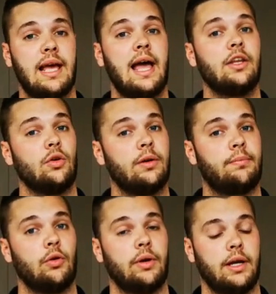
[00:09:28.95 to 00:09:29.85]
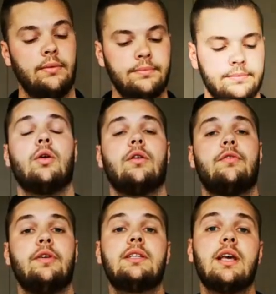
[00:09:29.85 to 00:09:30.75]
and your employer, your
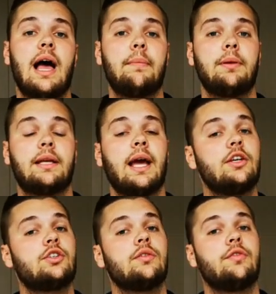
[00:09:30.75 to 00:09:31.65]
visa application